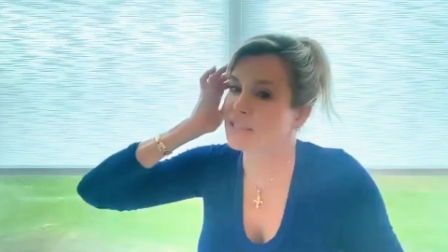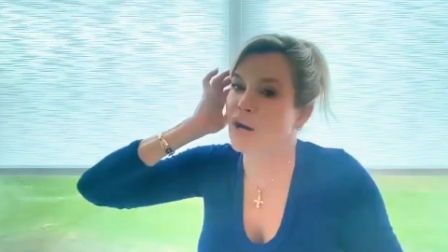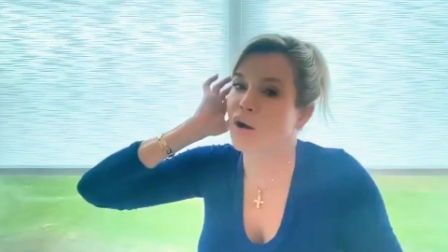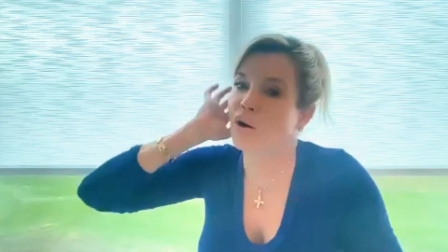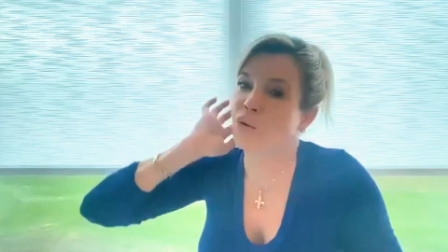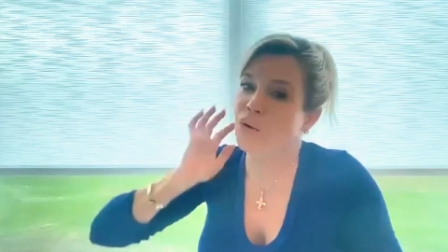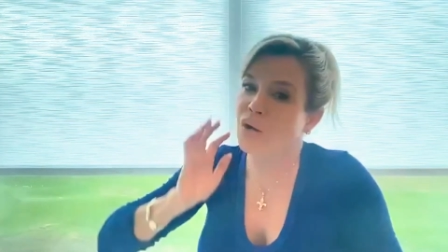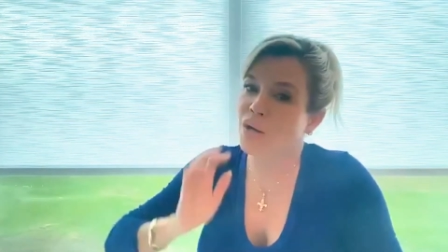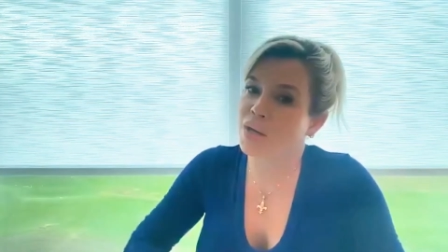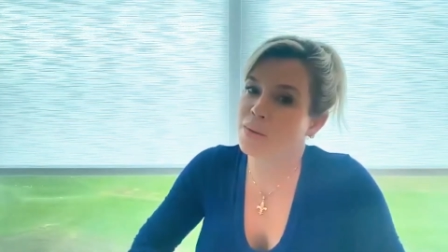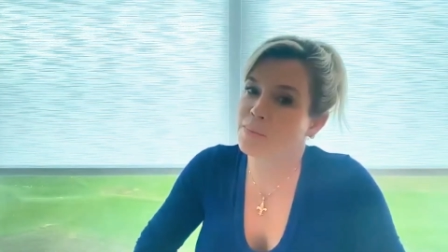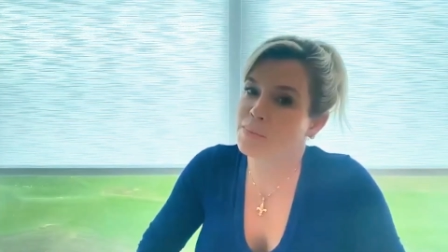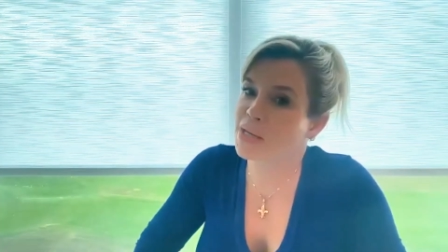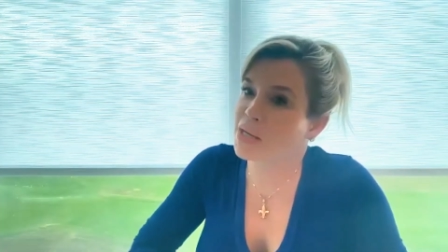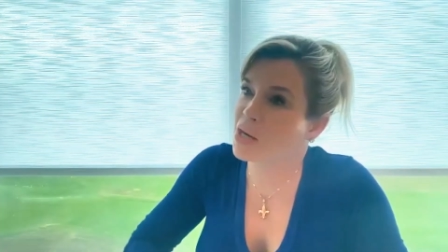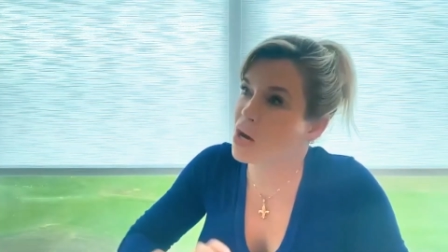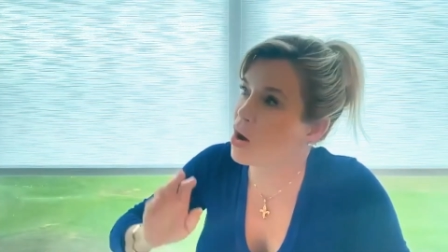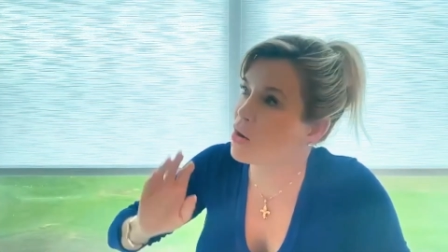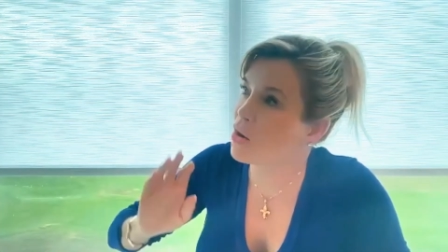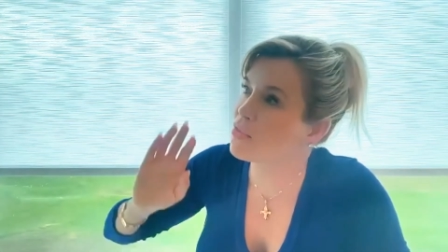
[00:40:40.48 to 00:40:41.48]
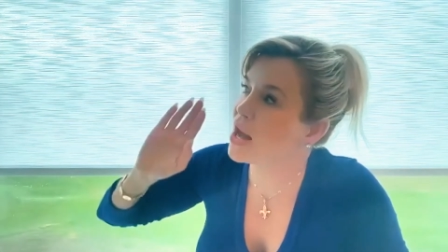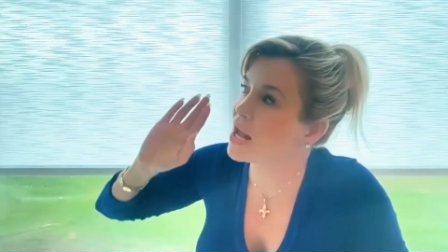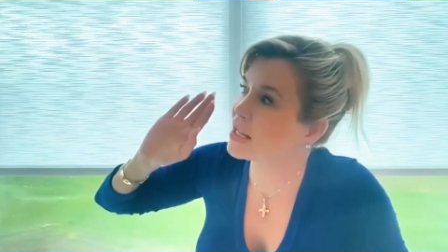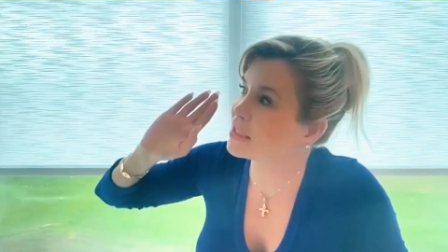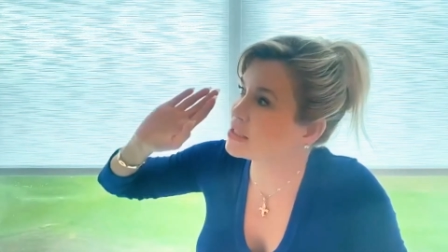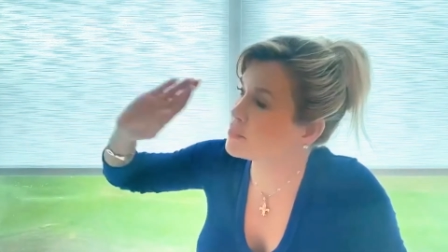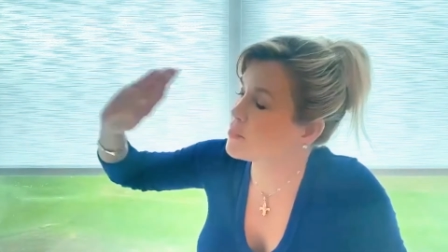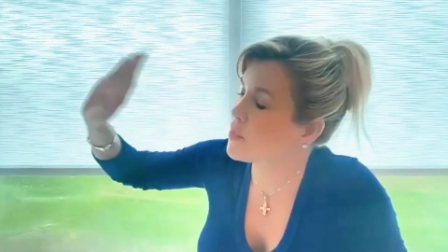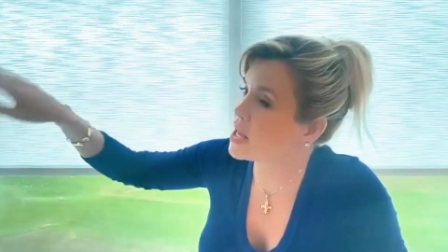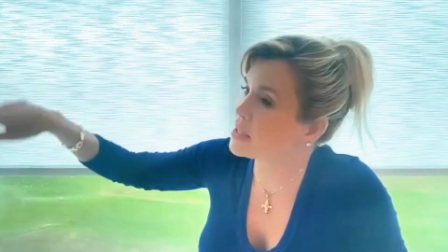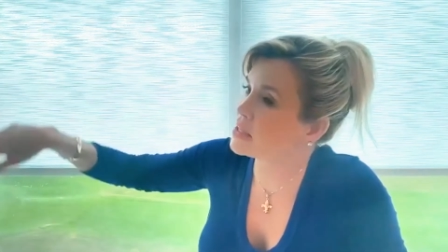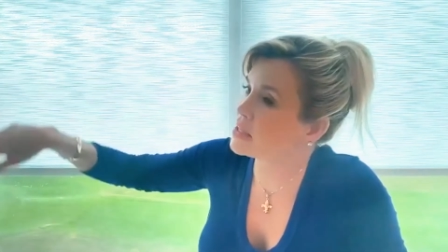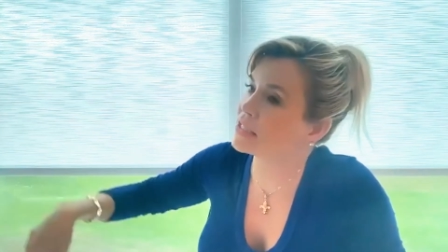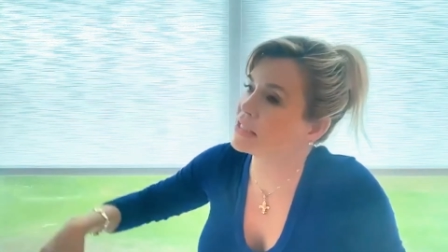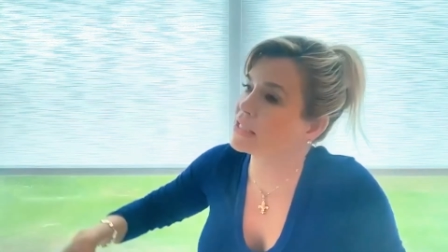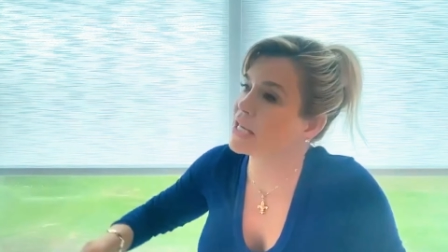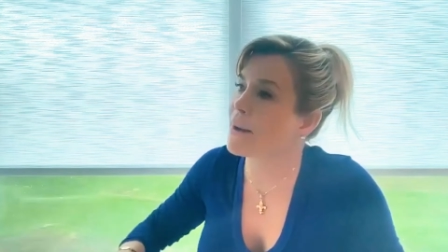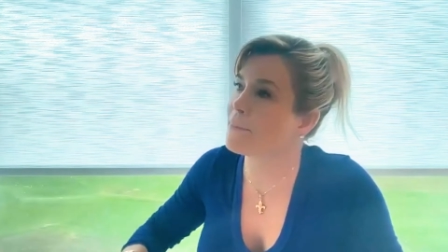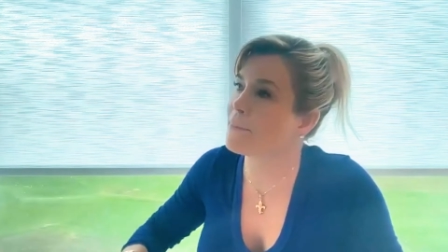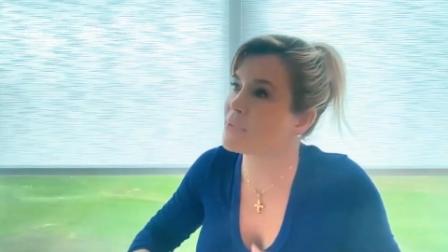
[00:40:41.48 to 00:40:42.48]
So that's why
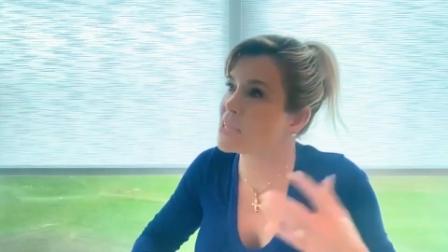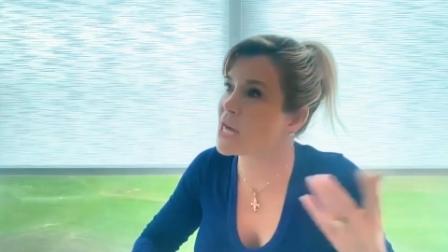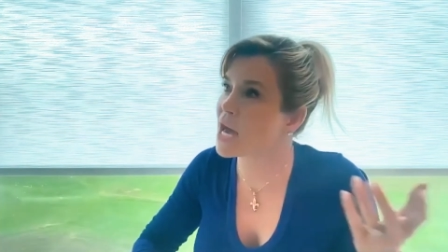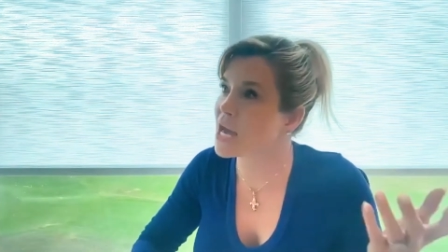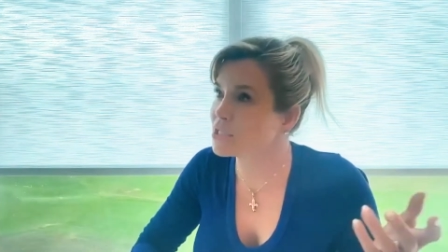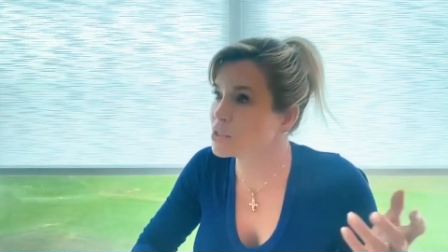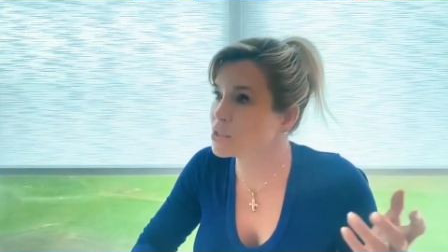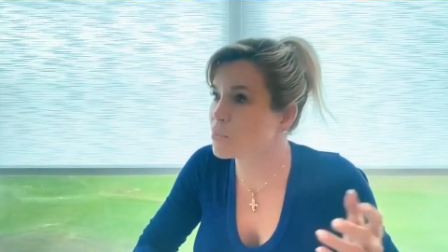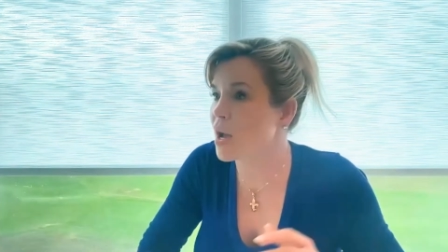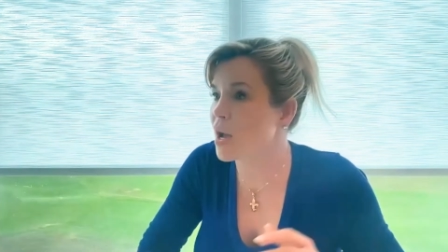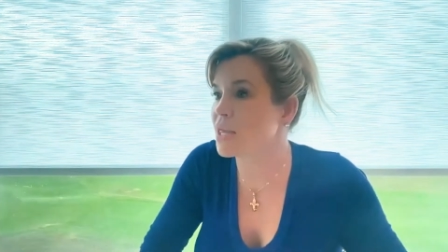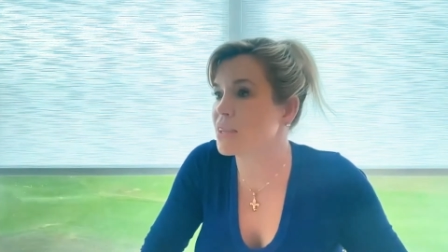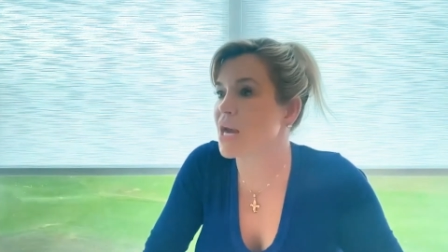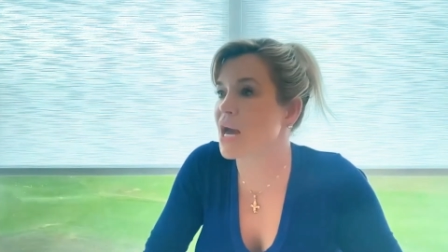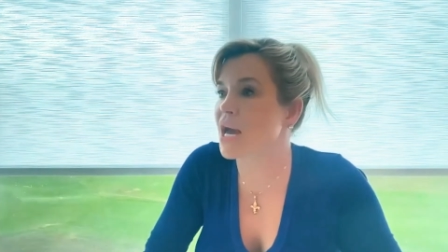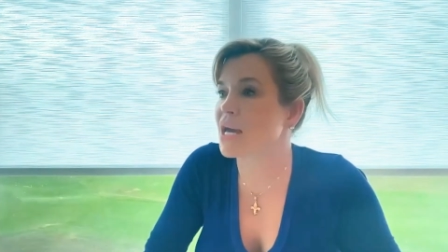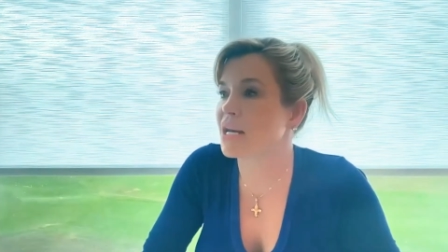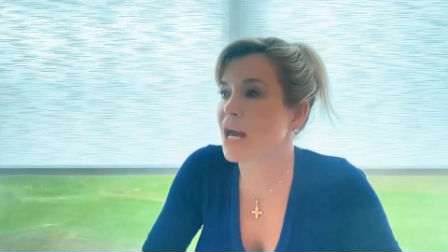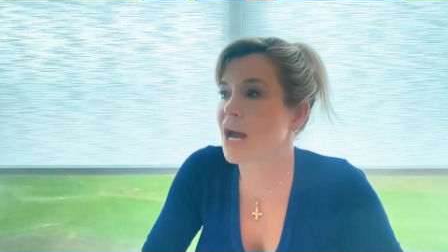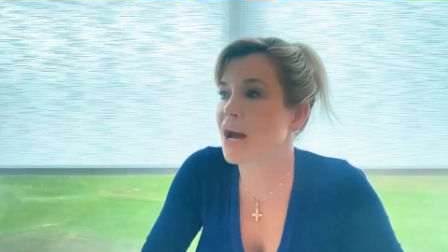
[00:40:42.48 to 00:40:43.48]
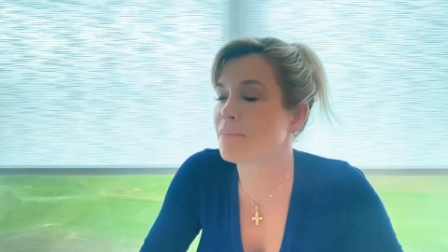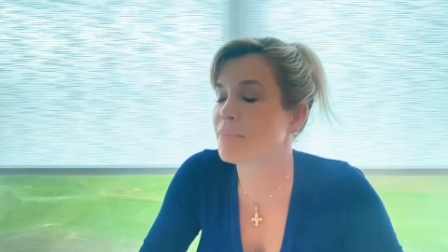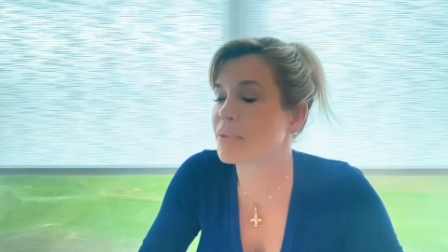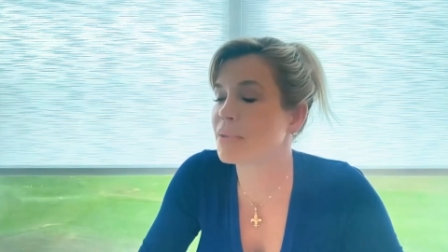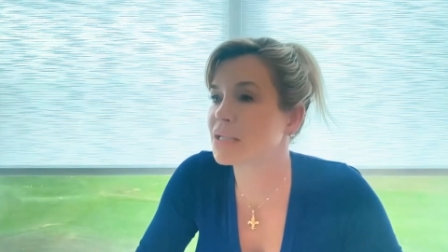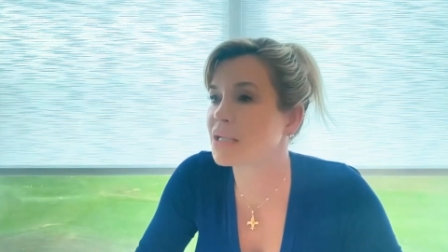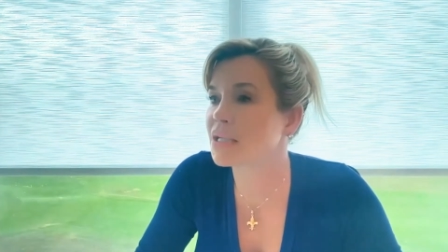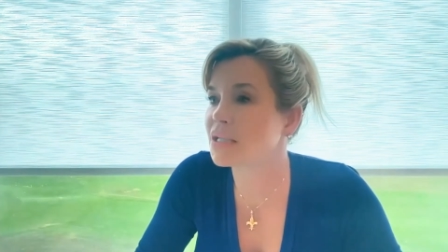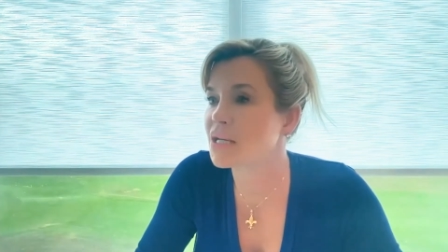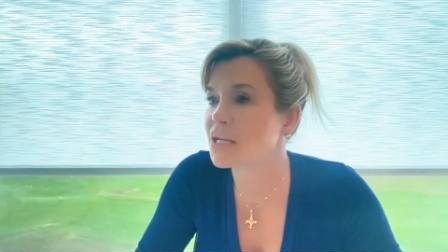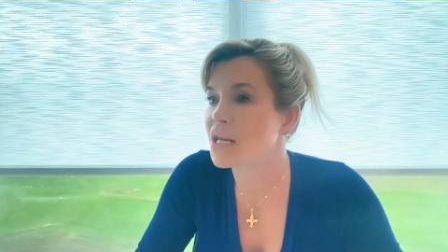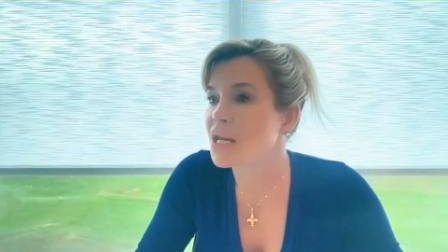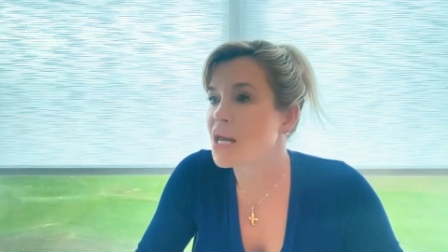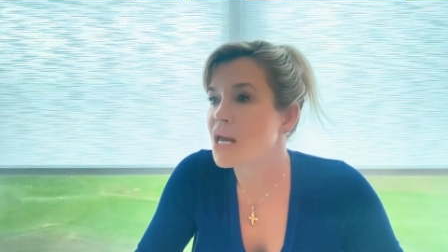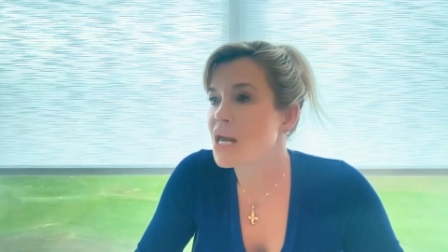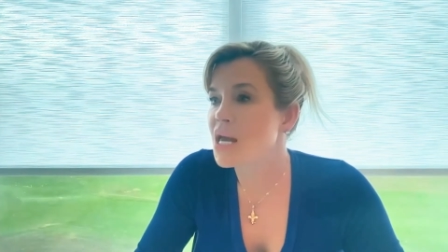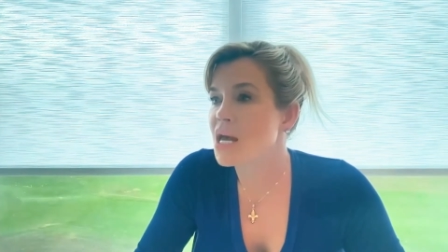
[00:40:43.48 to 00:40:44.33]
this happened. That's why that happened.